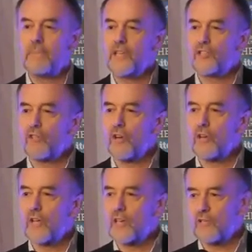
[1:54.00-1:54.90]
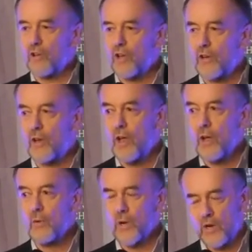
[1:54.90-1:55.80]
But Trog and Kron
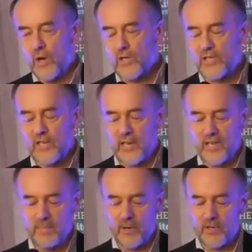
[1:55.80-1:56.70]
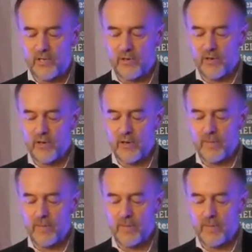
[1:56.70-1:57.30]
were not in the module.